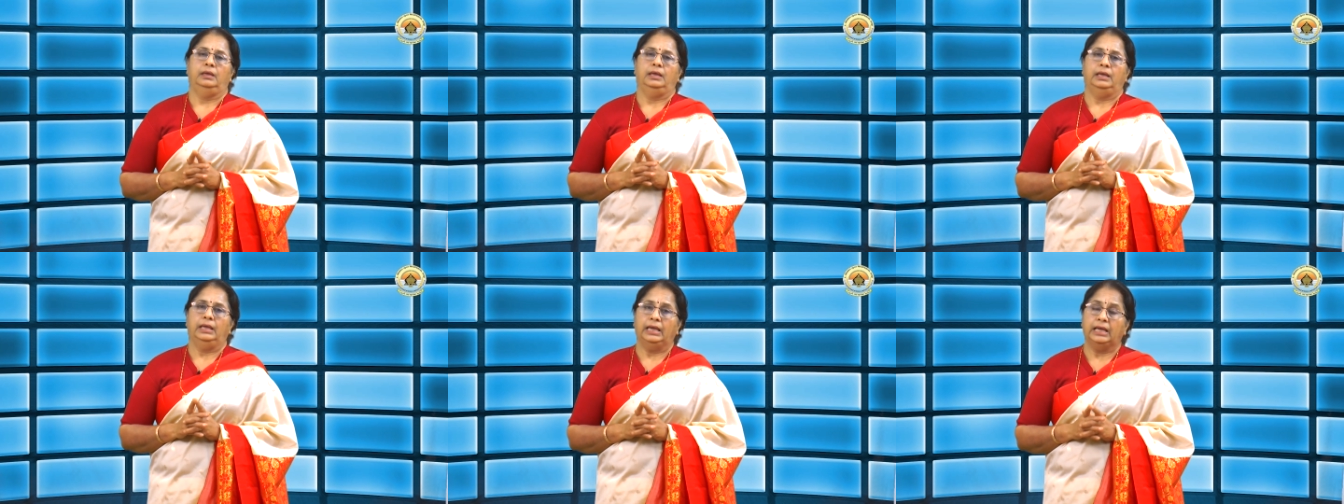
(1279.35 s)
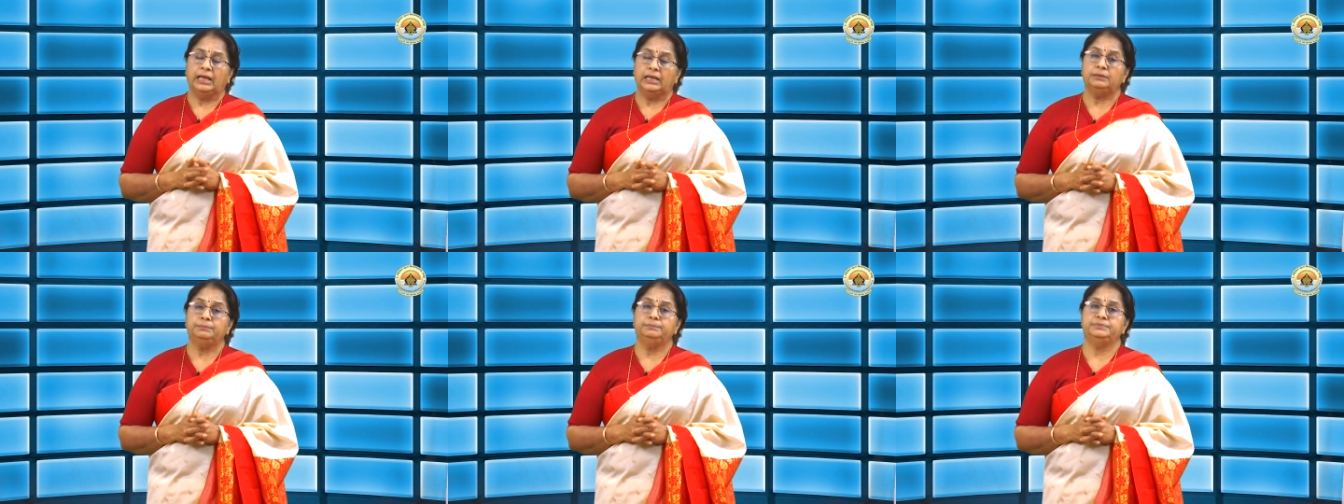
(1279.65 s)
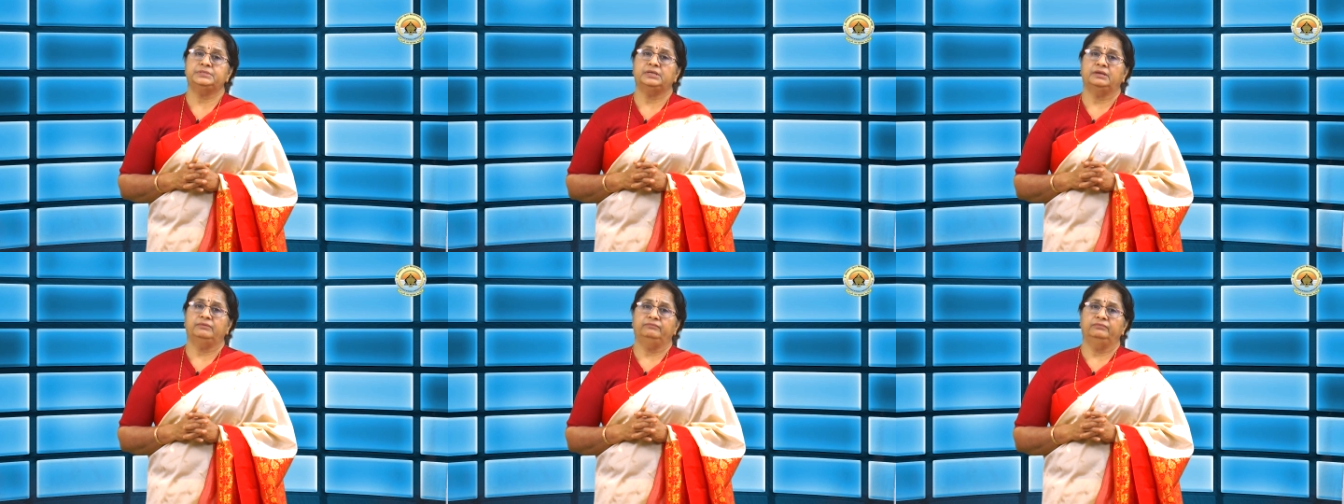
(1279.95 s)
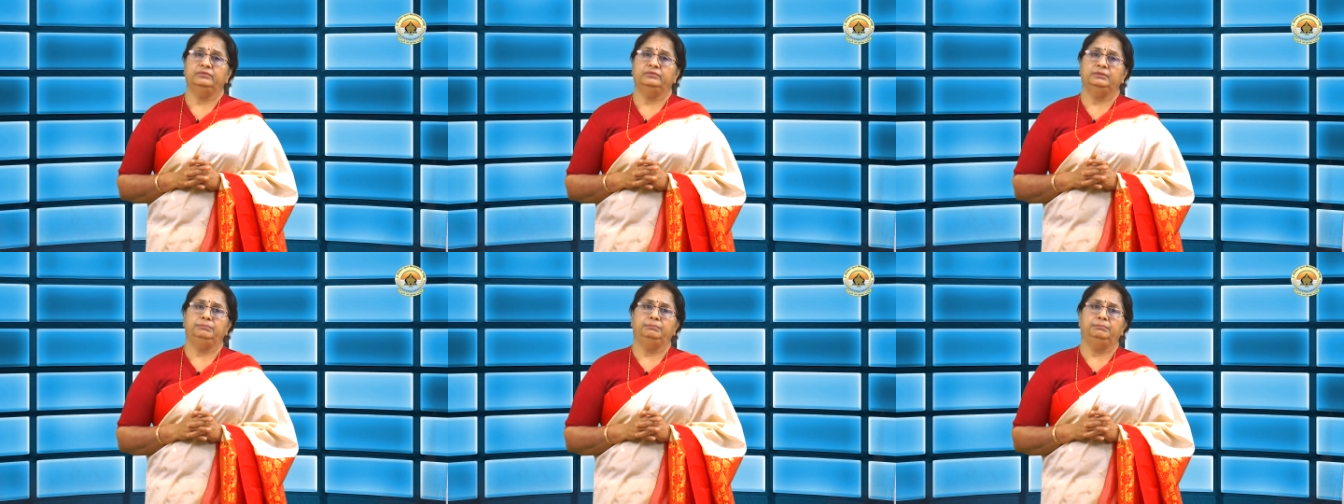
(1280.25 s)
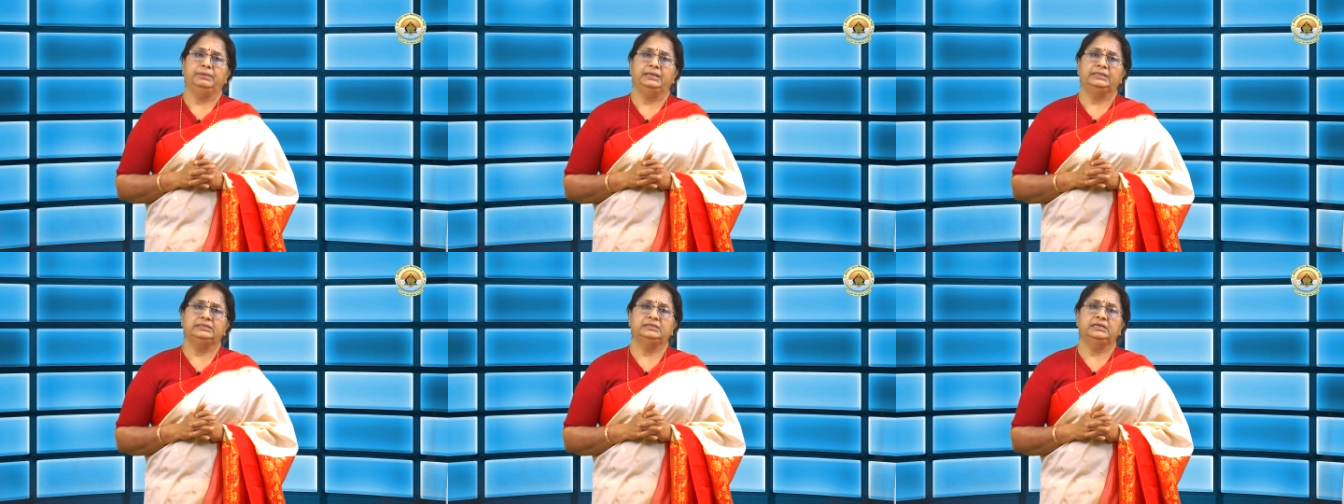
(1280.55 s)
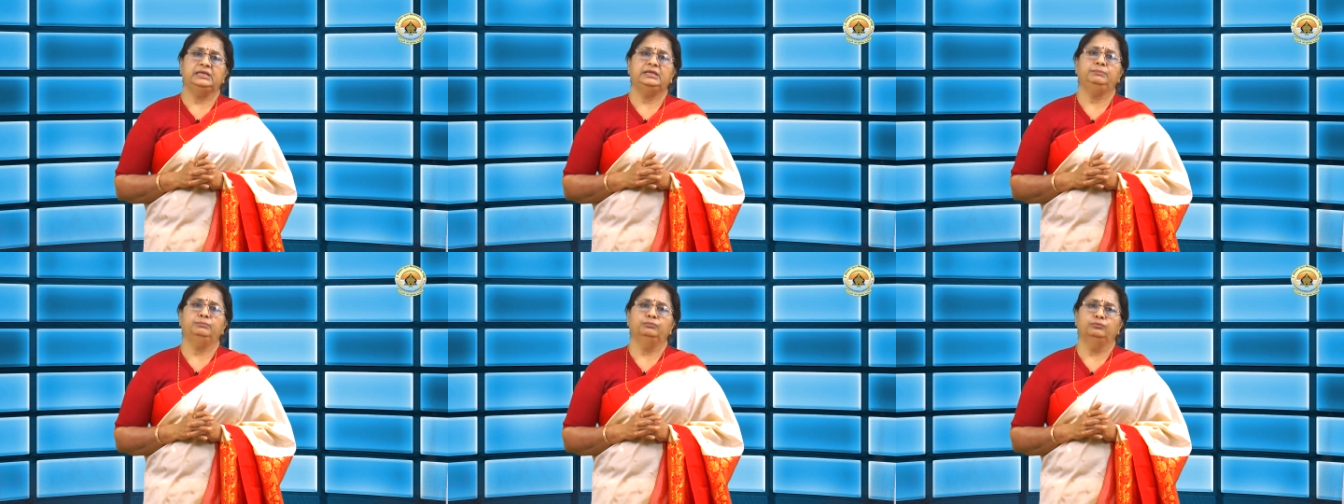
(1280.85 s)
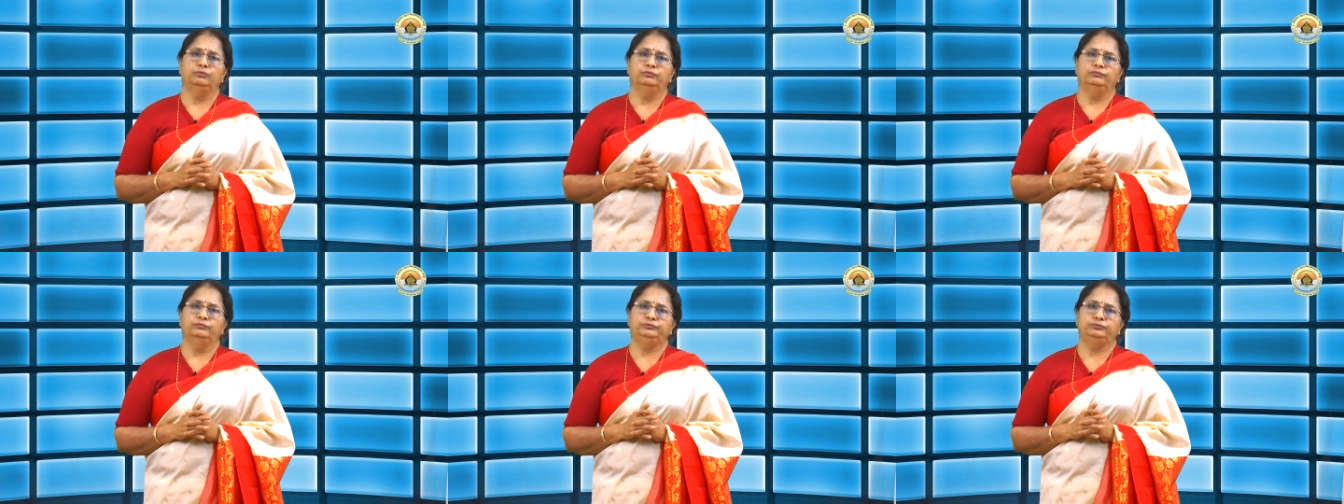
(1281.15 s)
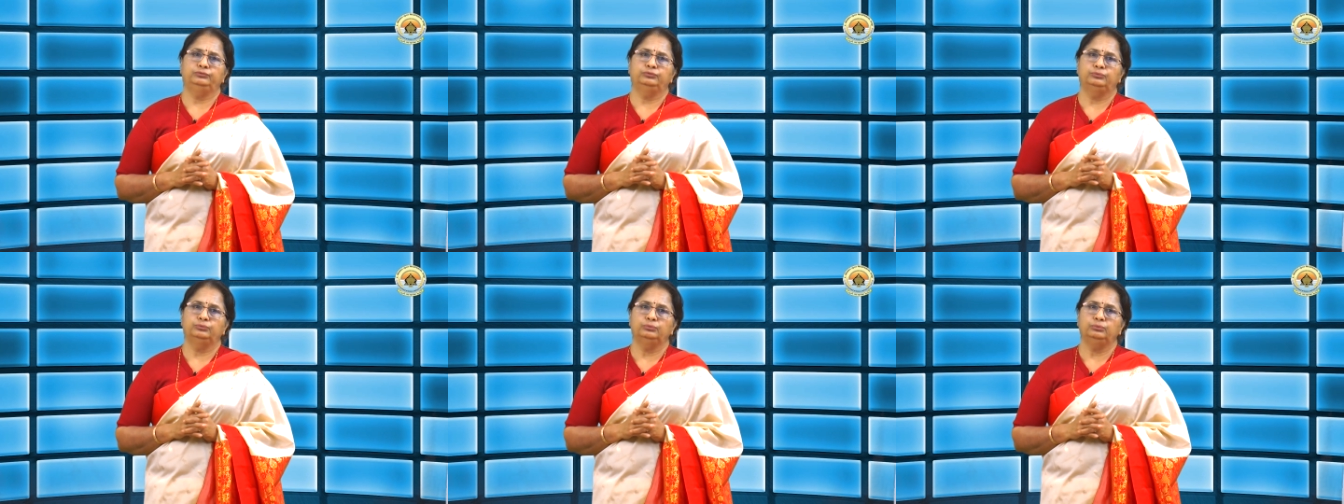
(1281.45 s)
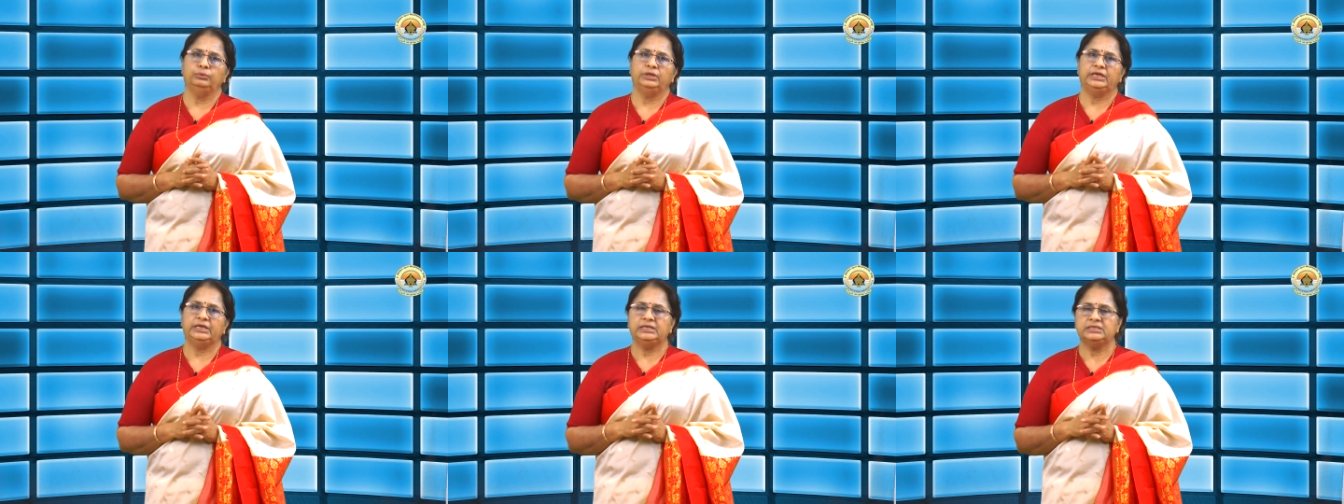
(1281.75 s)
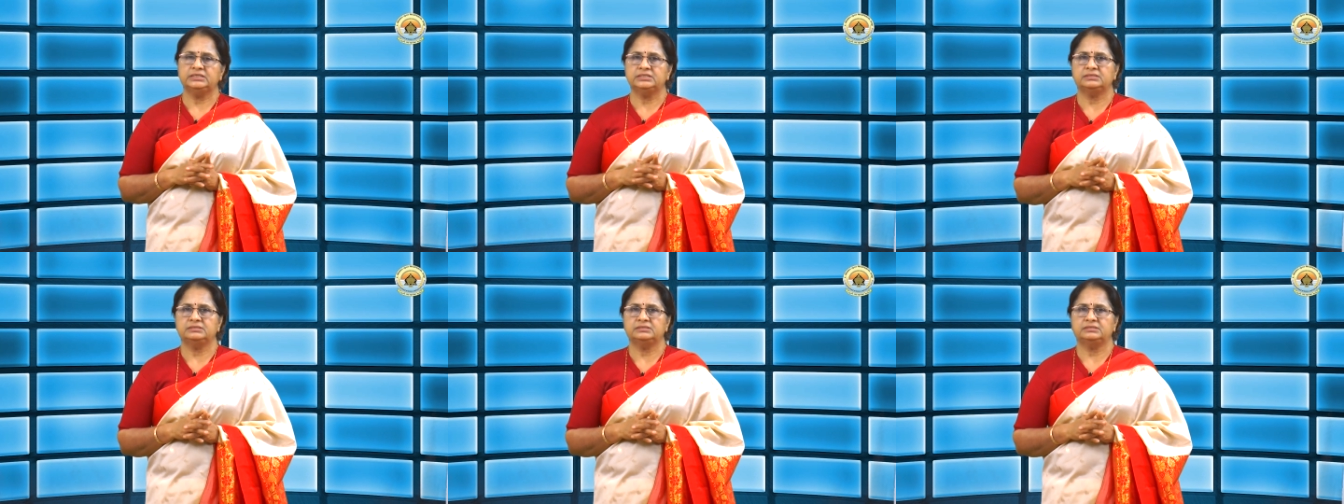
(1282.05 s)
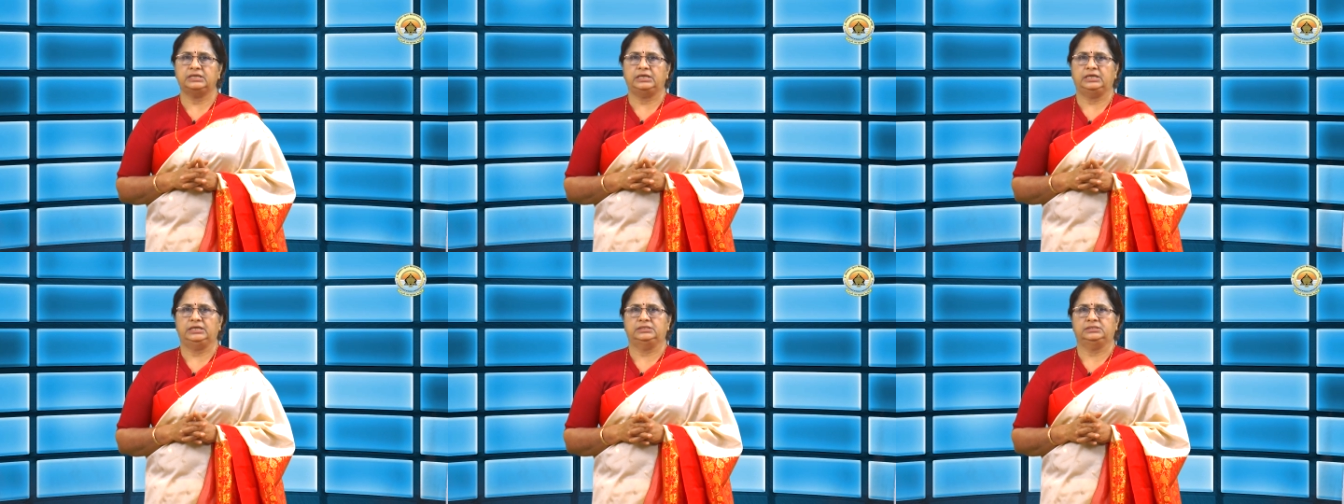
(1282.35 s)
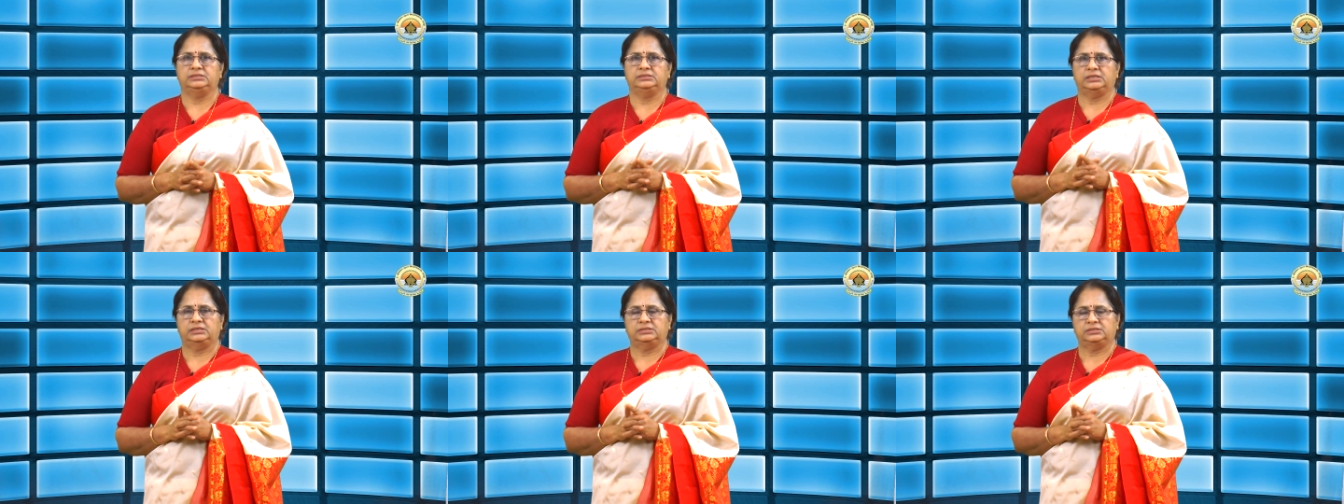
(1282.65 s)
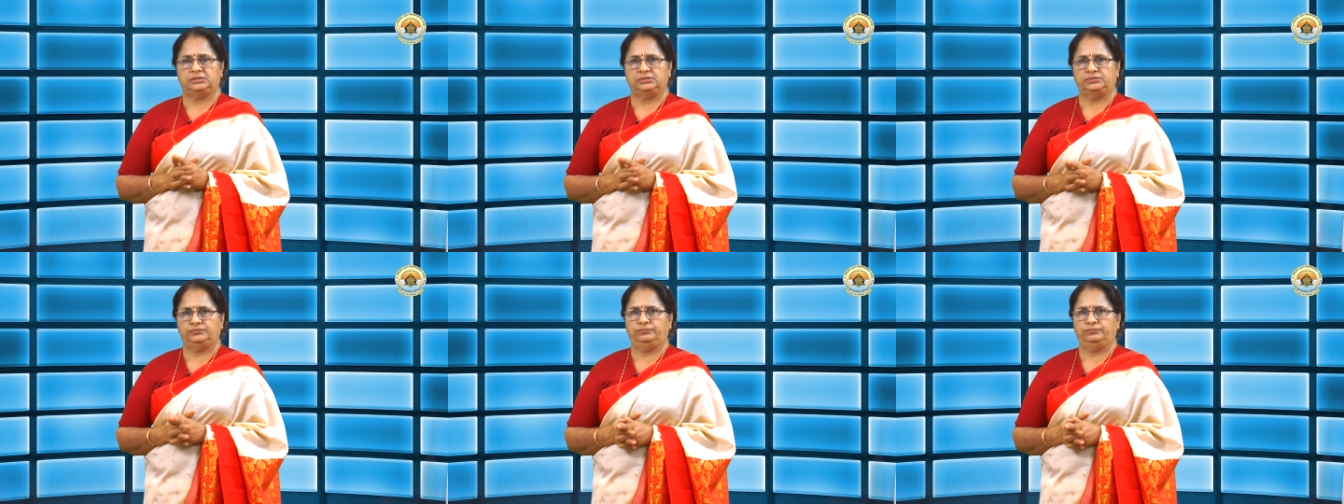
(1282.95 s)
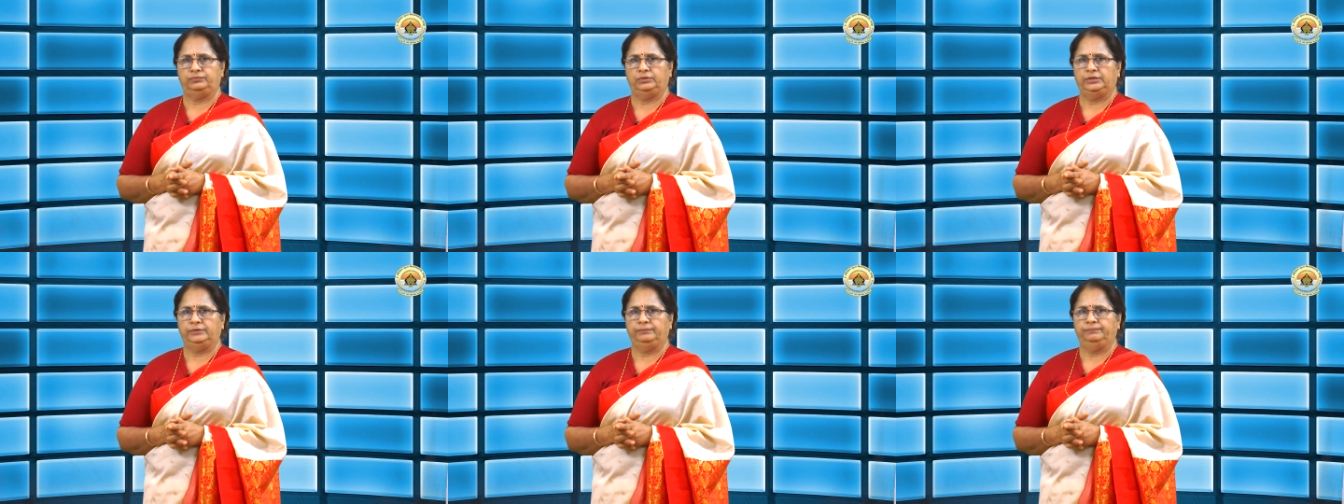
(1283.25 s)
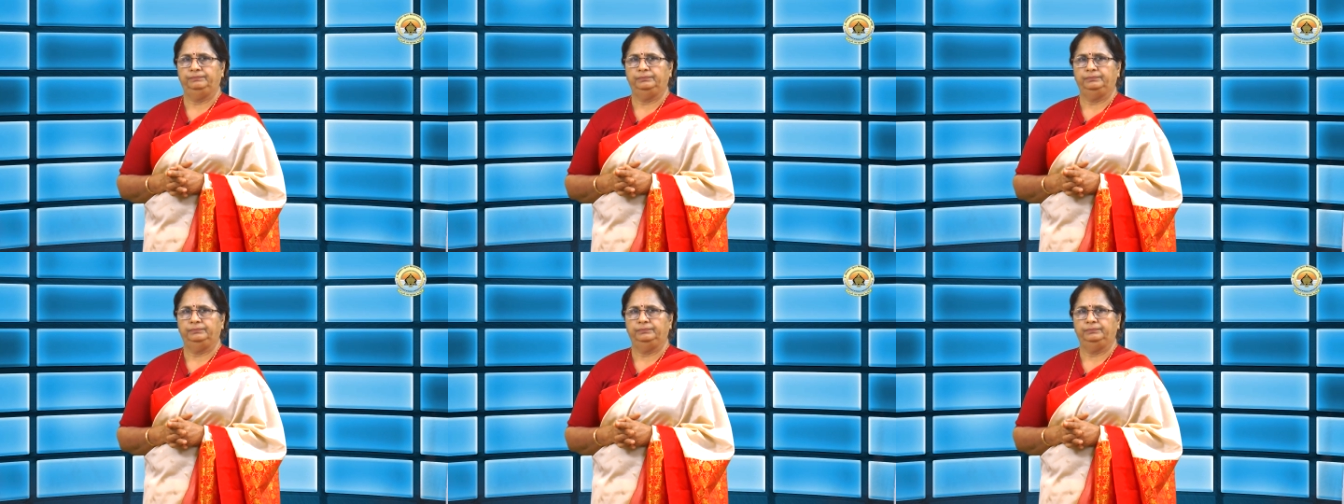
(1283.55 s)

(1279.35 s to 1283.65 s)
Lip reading: help someone mentally move through each stage successfully.